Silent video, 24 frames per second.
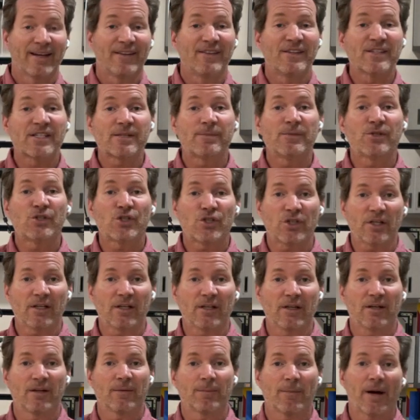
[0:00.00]
this
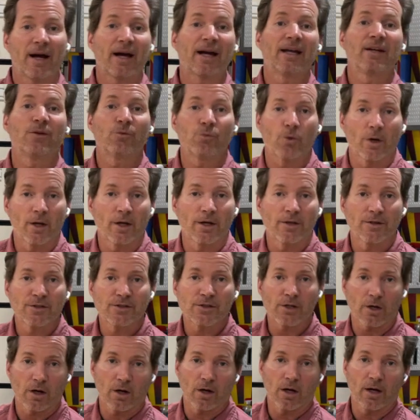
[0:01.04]
machine, mine
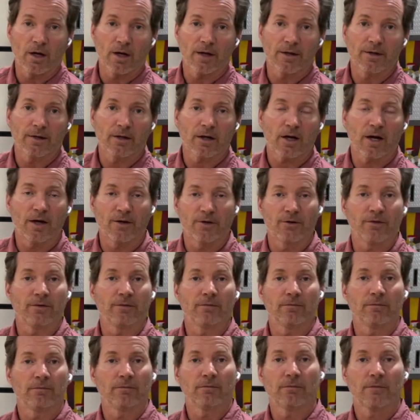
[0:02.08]
runs on
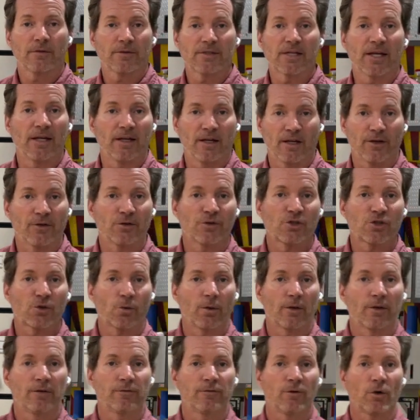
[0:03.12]
110,
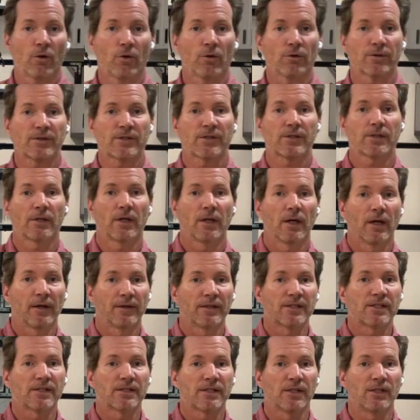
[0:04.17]
120 volts.
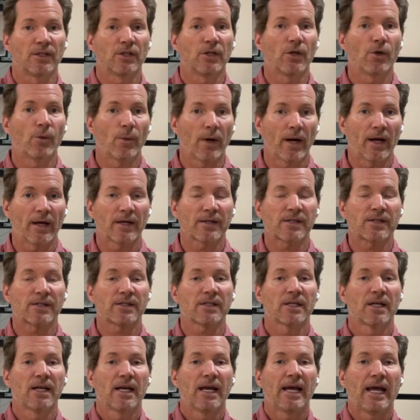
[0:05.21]
This is in the
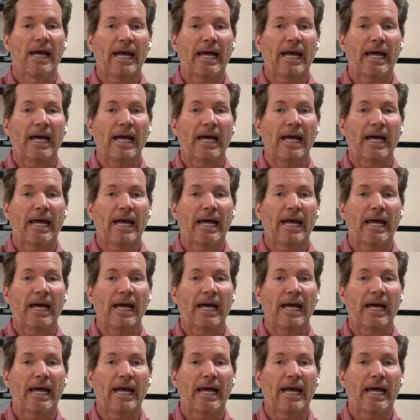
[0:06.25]
US.